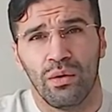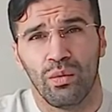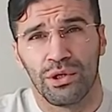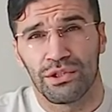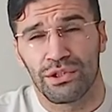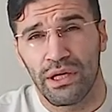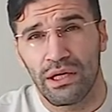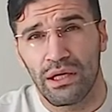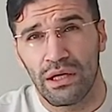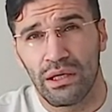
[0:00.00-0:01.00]
what
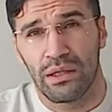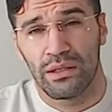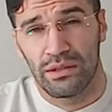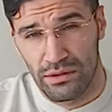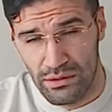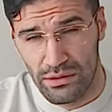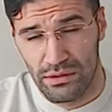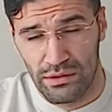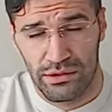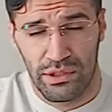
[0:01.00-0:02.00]
Shaykh
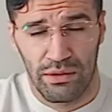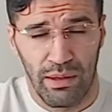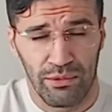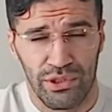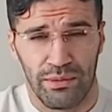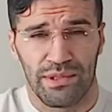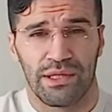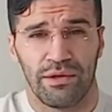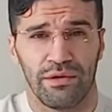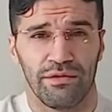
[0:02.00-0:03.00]
Mahmoud
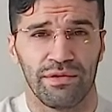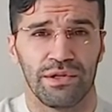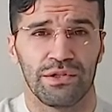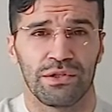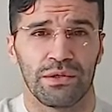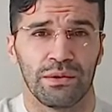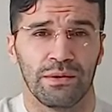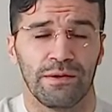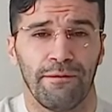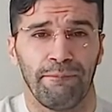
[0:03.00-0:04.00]
Shabestari refers to
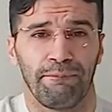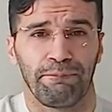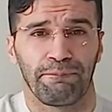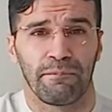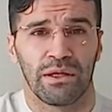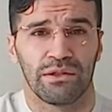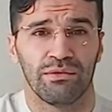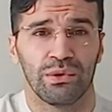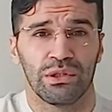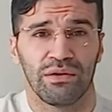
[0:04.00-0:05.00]
the
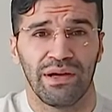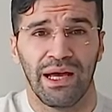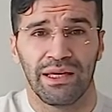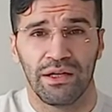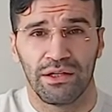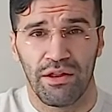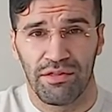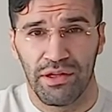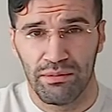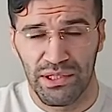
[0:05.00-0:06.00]
world of a'yan
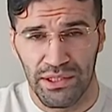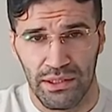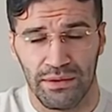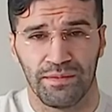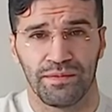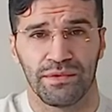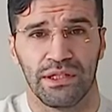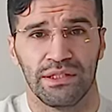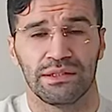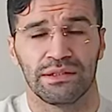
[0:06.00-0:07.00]
al-thabita,
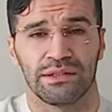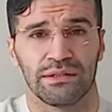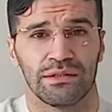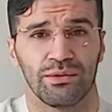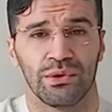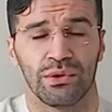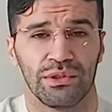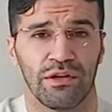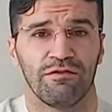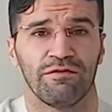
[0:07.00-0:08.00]
that is, the world
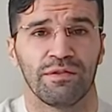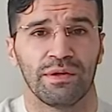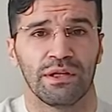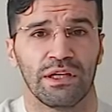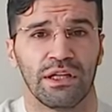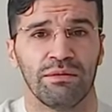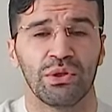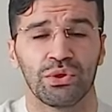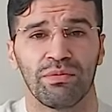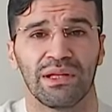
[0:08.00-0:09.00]
of
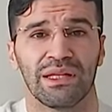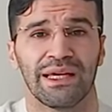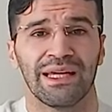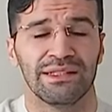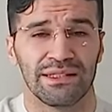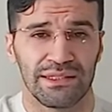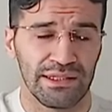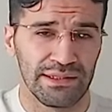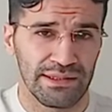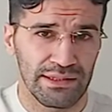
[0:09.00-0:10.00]
immutable
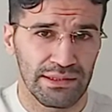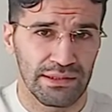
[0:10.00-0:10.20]
entities.